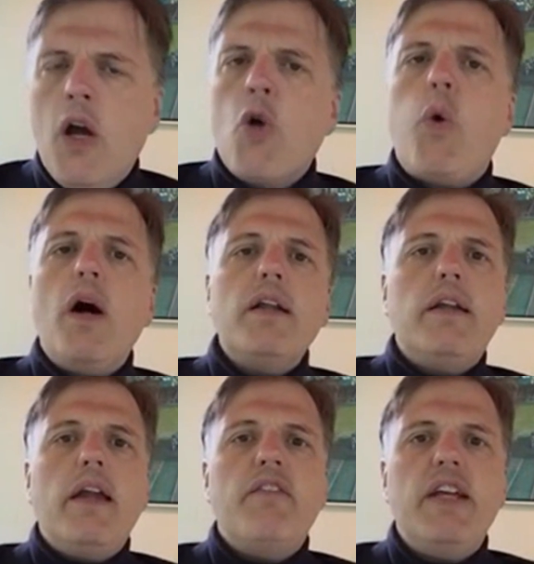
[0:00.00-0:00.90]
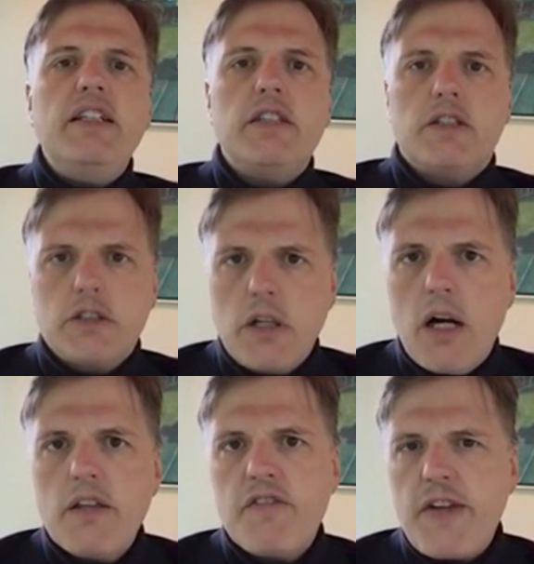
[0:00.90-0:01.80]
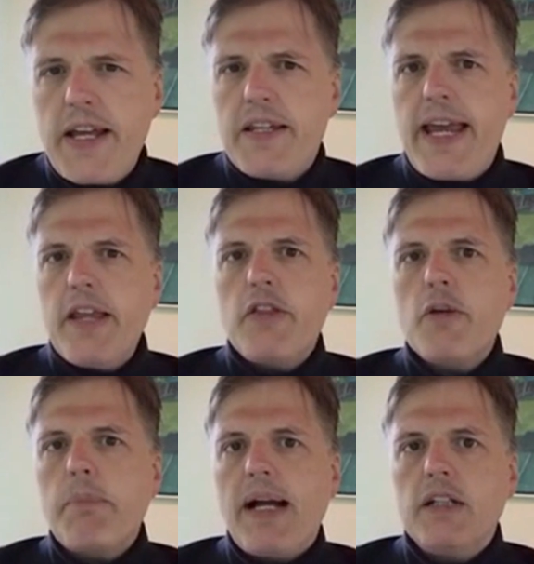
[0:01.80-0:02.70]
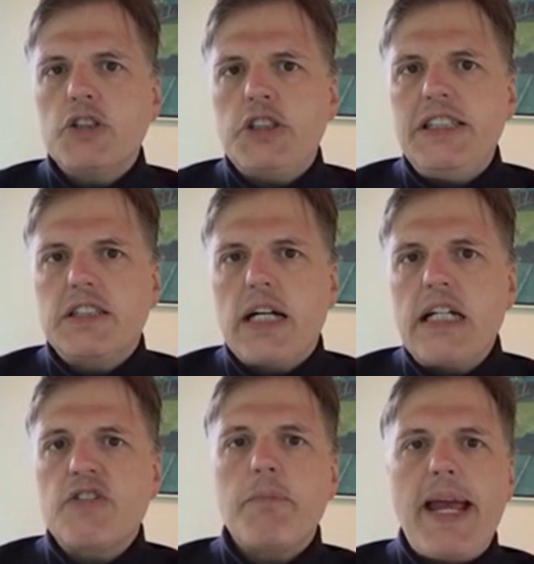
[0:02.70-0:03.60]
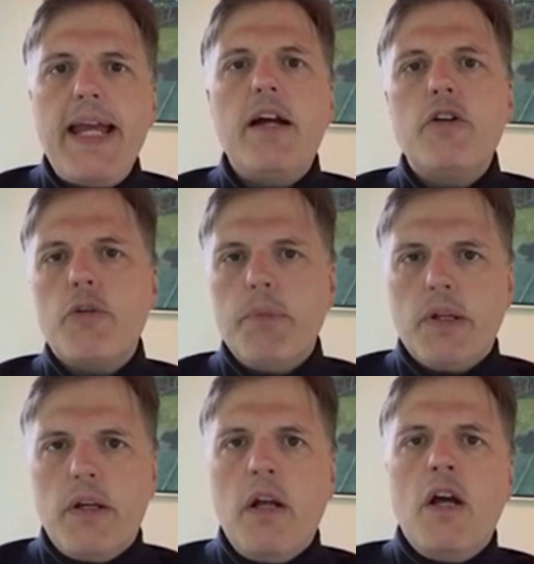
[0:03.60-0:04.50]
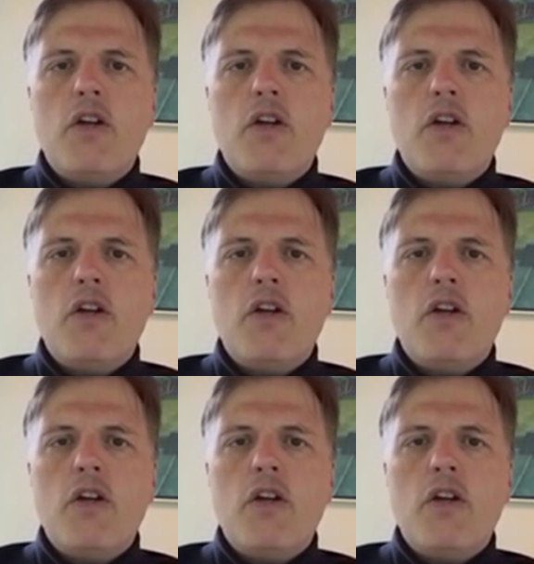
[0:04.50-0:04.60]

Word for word: Quantitative easing saw the Fed take their balance sheet size from 800 million